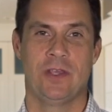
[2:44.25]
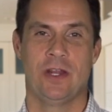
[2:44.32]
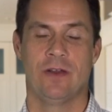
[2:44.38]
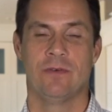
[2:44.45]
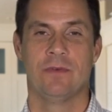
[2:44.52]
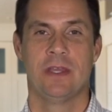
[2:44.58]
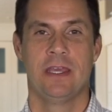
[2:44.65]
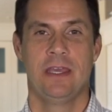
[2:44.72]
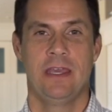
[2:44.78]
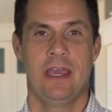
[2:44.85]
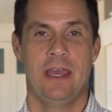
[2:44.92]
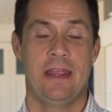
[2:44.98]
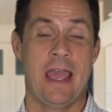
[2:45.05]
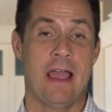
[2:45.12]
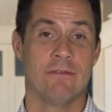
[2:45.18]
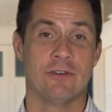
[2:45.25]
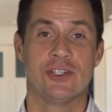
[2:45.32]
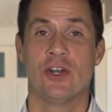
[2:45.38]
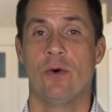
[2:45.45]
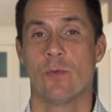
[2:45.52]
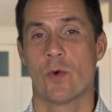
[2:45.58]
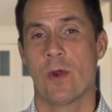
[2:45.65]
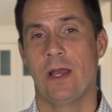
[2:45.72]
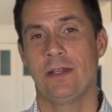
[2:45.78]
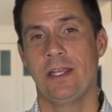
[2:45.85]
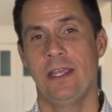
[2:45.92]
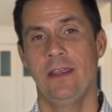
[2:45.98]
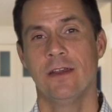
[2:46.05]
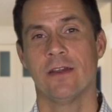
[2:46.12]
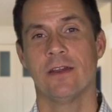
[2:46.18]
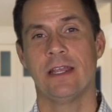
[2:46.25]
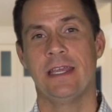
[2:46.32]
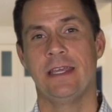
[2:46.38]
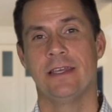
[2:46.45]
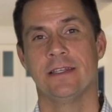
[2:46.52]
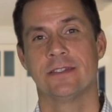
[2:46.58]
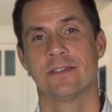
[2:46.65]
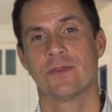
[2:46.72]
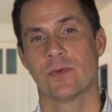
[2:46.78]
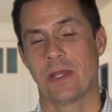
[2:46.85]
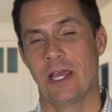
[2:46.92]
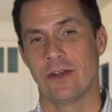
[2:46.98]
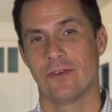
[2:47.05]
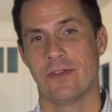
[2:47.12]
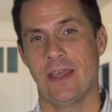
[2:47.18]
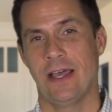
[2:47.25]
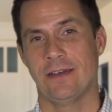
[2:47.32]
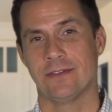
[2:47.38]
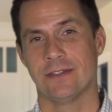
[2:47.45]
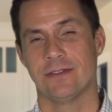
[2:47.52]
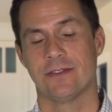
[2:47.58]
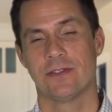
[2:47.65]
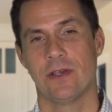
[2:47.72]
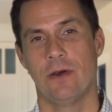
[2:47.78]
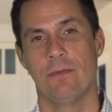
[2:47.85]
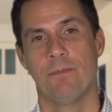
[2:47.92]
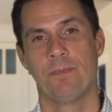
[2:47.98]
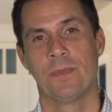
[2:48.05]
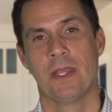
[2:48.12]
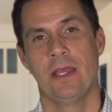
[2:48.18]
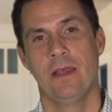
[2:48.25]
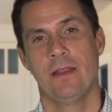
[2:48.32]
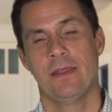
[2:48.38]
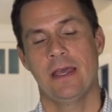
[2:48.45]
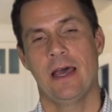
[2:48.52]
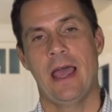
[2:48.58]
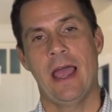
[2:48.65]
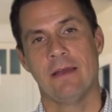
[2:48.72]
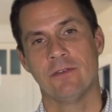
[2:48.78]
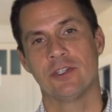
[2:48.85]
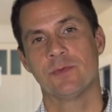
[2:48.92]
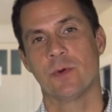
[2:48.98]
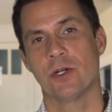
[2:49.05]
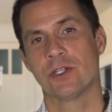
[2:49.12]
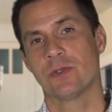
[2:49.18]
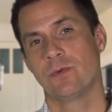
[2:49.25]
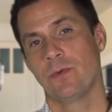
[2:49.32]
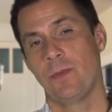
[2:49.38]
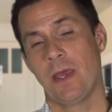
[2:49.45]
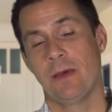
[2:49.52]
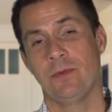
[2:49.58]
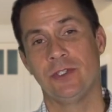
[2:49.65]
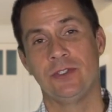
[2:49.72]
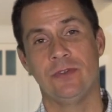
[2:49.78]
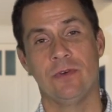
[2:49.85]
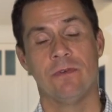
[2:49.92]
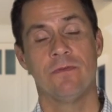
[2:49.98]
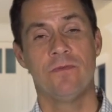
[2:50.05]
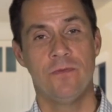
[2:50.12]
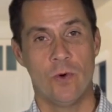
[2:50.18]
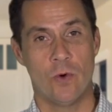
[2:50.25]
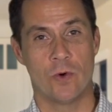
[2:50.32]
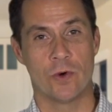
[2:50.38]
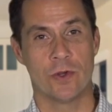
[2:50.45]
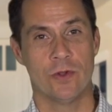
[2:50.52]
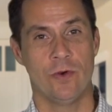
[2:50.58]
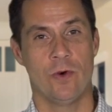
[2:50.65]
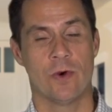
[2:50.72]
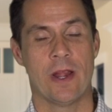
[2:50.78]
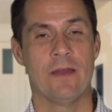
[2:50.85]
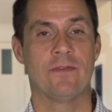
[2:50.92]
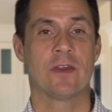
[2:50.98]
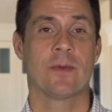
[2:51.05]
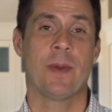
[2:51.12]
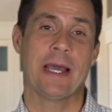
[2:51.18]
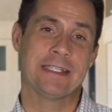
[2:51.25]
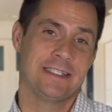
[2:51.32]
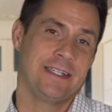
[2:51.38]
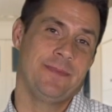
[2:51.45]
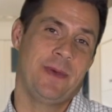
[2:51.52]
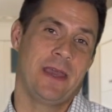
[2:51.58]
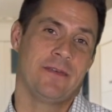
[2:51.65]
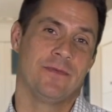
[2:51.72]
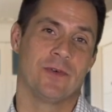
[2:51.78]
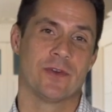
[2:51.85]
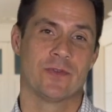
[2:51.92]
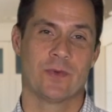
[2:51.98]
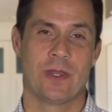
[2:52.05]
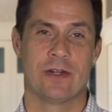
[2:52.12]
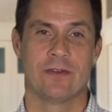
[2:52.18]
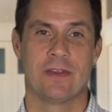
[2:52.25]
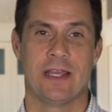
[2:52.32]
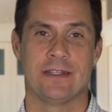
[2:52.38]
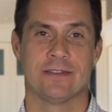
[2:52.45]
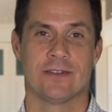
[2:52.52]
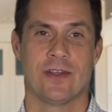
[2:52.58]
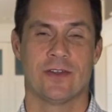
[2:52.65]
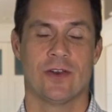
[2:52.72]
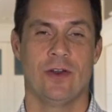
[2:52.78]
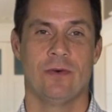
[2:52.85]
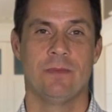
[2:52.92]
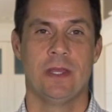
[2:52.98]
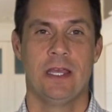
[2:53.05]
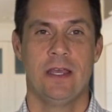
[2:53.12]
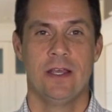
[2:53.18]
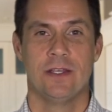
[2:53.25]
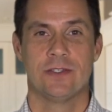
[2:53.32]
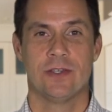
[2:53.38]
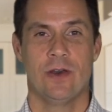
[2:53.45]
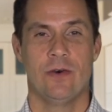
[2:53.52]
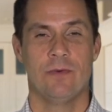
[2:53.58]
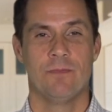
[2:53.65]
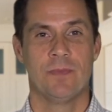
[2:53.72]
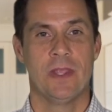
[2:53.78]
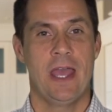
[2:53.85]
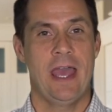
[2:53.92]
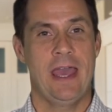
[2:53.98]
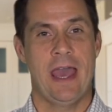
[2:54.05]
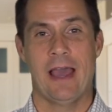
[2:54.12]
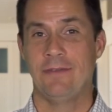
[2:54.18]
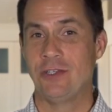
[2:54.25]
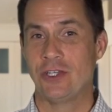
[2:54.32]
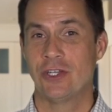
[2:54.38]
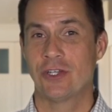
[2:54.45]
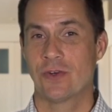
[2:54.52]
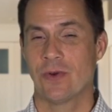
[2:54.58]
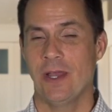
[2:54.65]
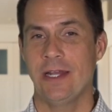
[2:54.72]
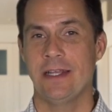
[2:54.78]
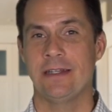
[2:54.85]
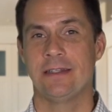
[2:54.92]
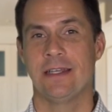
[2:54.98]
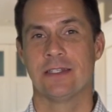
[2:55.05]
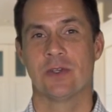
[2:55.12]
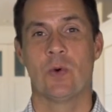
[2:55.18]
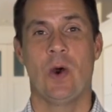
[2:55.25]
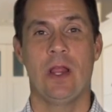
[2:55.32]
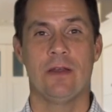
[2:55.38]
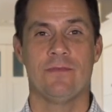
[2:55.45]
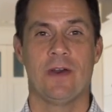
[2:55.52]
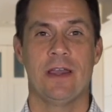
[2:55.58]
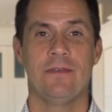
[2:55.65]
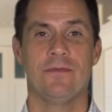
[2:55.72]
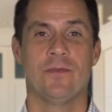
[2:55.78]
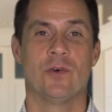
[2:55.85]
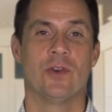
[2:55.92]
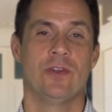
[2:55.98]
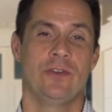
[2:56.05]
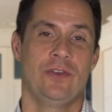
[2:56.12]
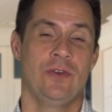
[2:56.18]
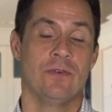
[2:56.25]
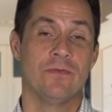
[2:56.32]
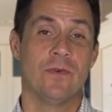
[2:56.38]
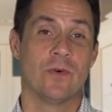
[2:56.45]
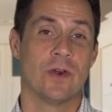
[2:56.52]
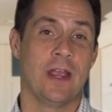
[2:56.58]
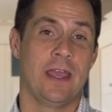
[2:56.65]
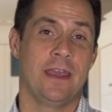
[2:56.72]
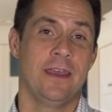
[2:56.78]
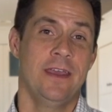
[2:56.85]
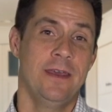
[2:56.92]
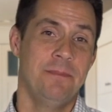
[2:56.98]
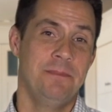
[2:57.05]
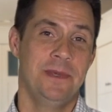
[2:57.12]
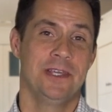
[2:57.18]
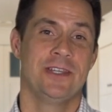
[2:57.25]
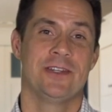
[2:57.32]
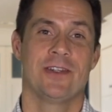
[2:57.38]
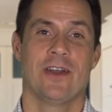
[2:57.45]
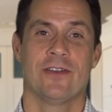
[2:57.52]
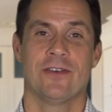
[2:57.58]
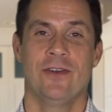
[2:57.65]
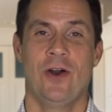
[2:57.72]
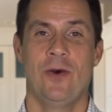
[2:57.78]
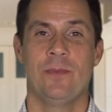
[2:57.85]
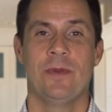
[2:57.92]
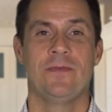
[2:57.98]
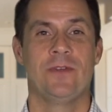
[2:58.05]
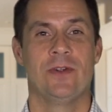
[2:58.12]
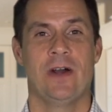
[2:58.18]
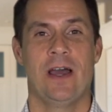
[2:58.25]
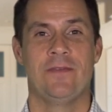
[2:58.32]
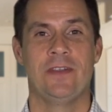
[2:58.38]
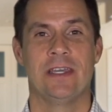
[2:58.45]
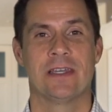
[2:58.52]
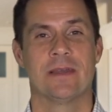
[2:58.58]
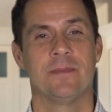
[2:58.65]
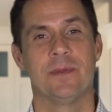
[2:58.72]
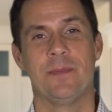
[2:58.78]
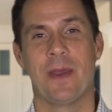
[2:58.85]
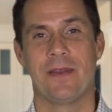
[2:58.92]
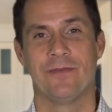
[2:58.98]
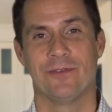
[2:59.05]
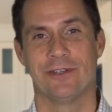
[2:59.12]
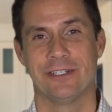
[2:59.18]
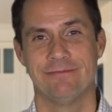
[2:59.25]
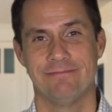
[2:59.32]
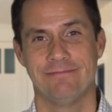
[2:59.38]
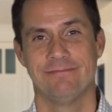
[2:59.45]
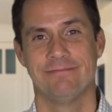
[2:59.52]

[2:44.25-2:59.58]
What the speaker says: You know, the average home around here is $300,000. So the average person would be able to afford or have the capacity to pay for a $300,000 home. So having good credit doesn't qualify for you for a $1 million home if you don't have the income to pay for it.